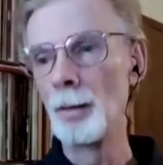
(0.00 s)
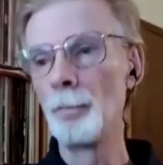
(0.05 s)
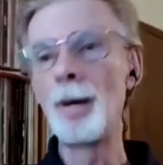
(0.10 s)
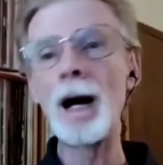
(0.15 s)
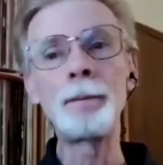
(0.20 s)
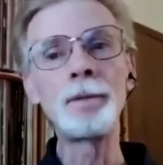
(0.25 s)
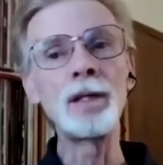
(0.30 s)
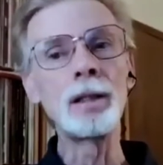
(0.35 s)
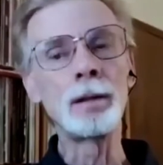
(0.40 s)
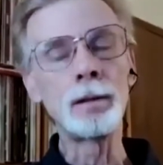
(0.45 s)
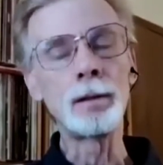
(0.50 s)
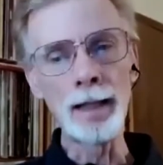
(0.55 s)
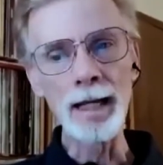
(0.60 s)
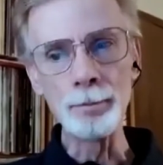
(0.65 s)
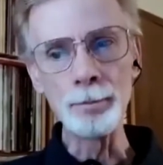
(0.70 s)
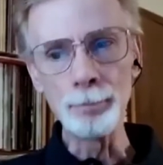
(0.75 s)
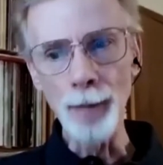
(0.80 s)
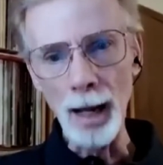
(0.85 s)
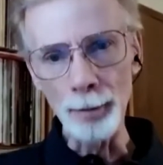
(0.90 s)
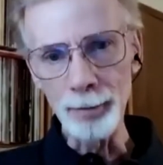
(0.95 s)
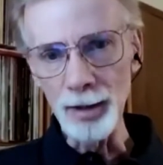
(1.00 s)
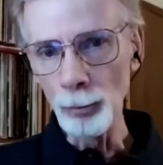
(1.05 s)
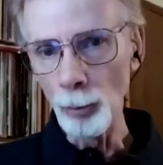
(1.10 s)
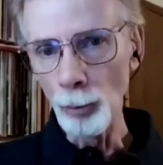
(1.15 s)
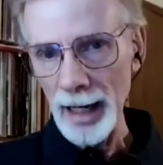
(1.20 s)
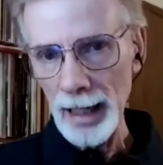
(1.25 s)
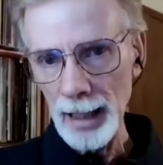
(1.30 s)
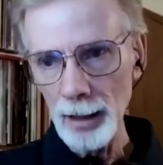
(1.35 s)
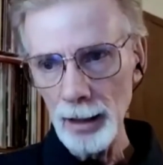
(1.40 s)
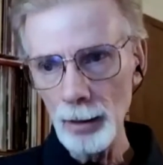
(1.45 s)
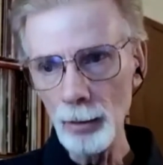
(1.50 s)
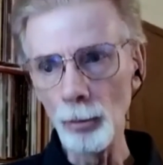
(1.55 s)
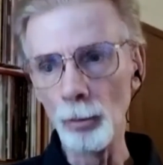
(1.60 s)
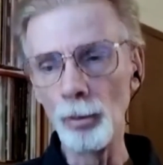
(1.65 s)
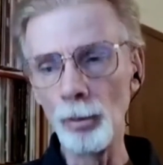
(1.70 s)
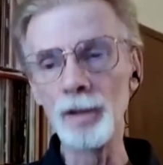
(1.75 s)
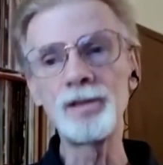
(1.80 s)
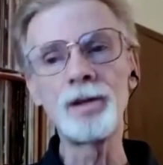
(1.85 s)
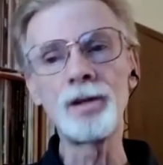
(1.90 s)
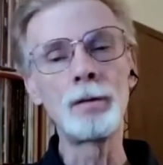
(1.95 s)
The late Bobby Wayne
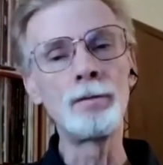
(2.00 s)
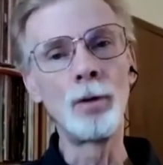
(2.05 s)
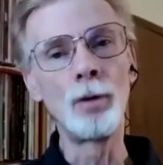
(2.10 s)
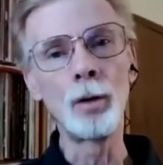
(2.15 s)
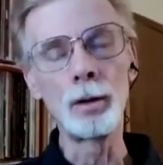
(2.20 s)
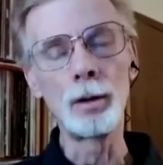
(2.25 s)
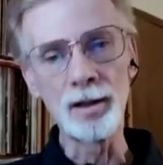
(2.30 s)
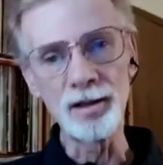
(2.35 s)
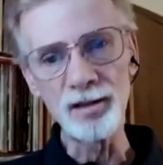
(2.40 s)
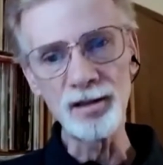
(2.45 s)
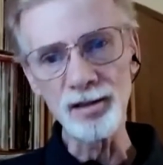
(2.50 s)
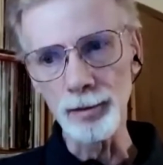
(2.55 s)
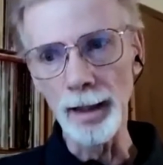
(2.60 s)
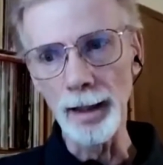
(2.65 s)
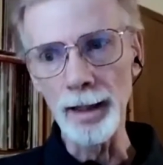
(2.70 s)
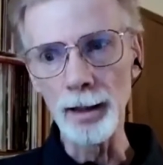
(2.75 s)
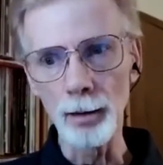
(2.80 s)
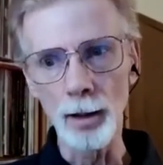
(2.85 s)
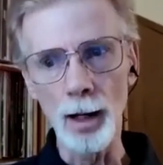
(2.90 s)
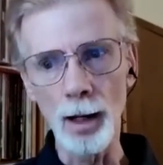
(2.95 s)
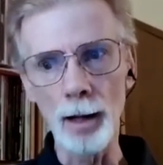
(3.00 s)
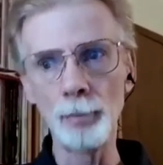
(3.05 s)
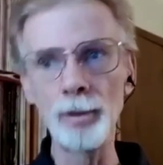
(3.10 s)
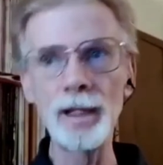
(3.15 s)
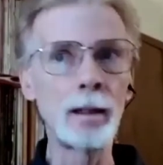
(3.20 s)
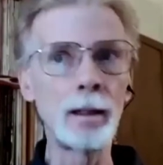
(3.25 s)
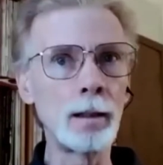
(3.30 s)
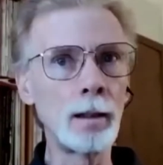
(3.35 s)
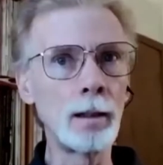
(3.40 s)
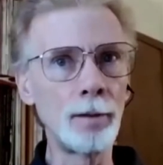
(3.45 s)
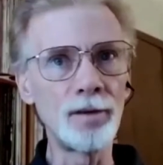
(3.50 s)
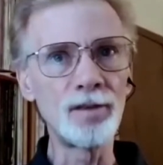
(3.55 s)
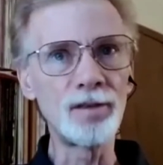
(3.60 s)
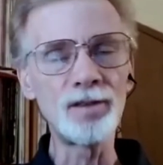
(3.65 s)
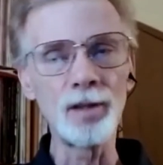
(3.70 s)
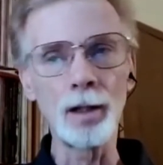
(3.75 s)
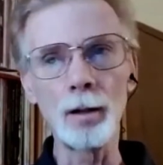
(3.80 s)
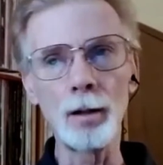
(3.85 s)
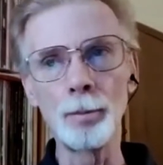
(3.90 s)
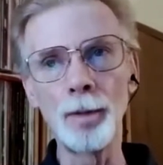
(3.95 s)
was our vocalist. Later on, we had another
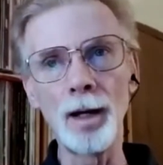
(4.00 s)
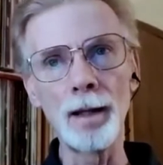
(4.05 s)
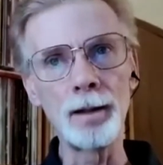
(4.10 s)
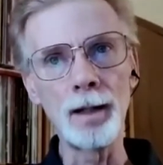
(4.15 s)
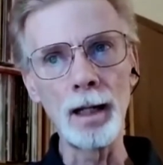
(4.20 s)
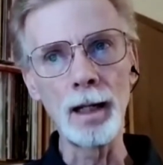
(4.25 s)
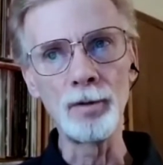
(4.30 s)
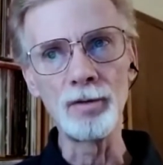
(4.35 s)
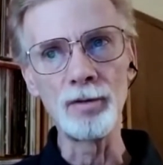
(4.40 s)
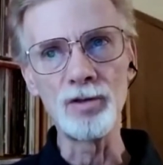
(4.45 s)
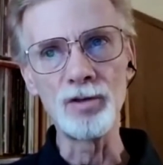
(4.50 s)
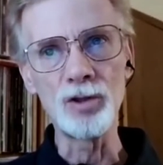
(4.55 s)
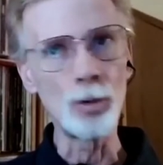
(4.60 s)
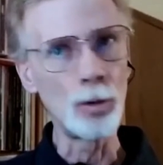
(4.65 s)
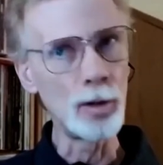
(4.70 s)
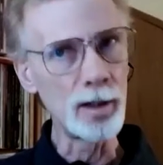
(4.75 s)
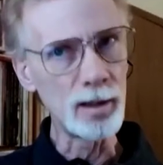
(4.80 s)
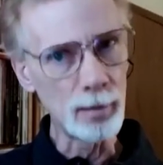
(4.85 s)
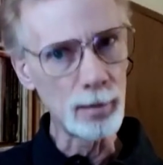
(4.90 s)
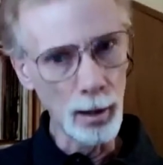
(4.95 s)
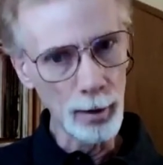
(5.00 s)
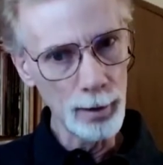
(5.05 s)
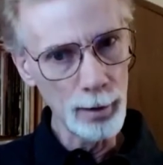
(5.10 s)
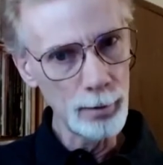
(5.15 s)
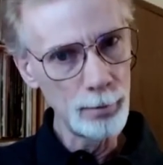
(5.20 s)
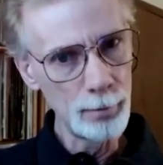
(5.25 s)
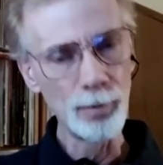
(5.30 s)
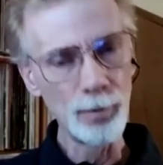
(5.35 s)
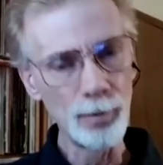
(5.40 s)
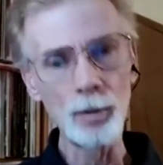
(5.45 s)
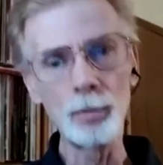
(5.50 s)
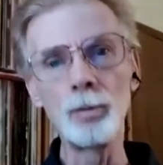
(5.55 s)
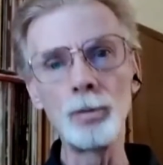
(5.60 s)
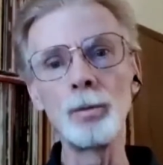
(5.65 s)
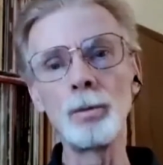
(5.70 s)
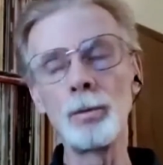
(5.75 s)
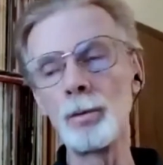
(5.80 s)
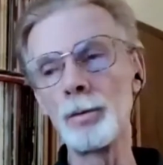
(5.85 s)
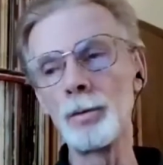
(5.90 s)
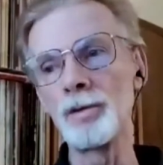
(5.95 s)
singer by the name of Joy Duncan,
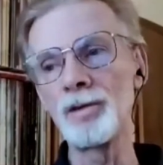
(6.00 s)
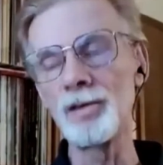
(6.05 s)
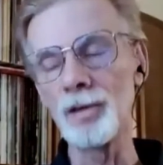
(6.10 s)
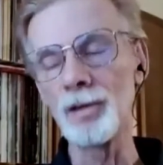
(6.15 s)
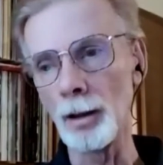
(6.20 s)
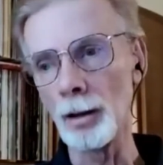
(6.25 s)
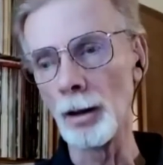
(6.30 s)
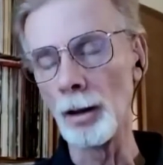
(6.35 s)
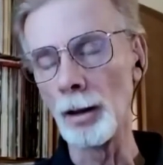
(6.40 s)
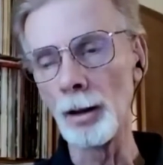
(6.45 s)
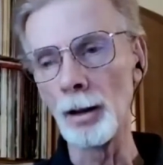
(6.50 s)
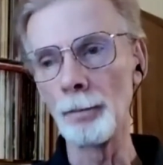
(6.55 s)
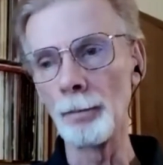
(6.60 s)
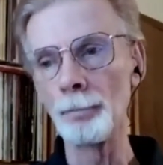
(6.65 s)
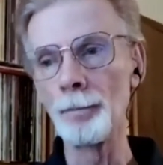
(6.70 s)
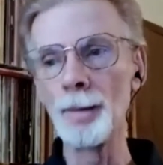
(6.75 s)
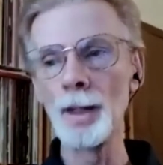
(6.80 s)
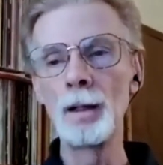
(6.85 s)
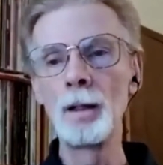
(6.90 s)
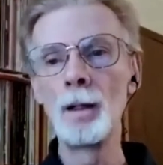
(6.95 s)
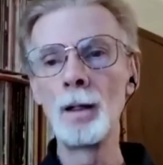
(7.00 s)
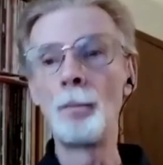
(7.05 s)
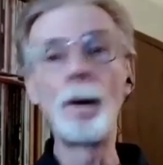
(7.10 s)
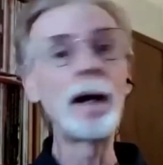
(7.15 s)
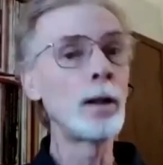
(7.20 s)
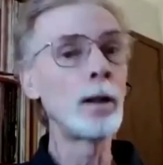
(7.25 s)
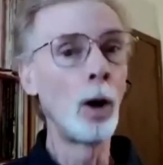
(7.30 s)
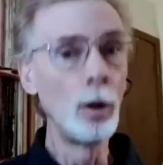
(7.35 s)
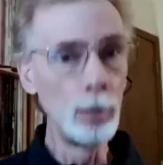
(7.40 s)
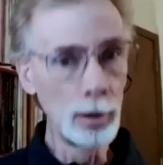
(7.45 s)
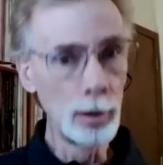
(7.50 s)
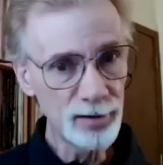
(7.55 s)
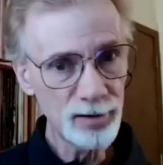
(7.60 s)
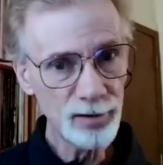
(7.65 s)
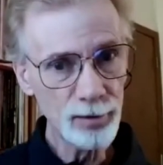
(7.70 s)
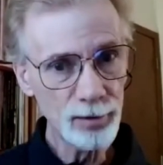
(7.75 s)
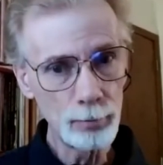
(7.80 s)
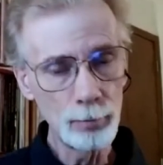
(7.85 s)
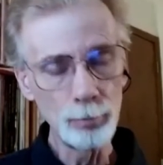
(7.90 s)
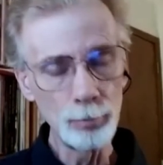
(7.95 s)
who was a singer. Mike
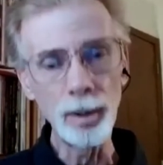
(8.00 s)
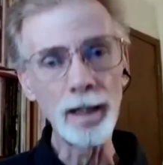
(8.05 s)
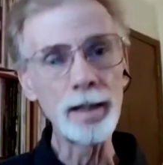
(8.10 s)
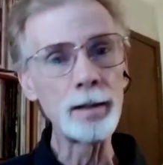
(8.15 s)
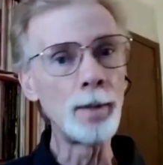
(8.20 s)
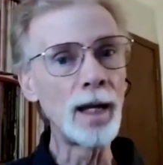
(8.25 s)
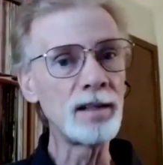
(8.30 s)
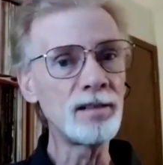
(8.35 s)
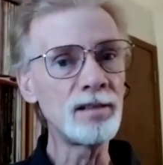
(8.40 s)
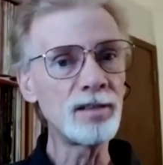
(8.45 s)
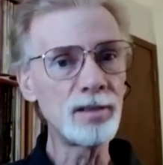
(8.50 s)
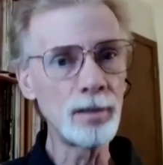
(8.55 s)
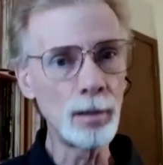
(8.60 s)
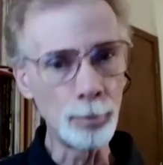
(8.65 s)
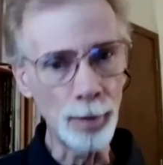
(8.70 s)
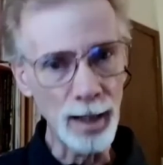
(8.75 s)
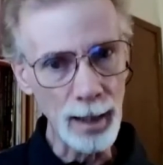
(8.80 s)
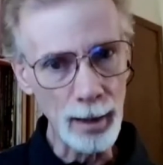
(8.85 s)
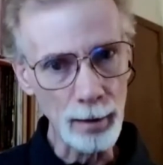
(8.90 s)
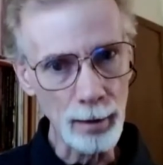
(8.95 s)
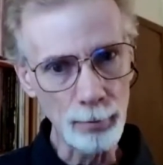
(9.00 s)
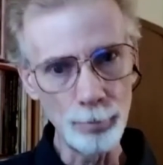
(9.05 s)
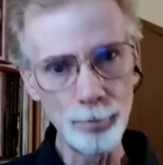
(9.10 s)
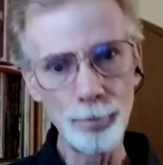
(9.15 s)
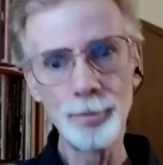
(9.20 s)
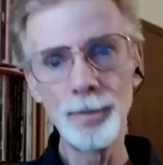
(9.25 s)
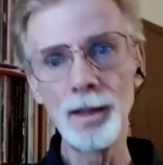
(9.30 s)
Hollis played bass in the band.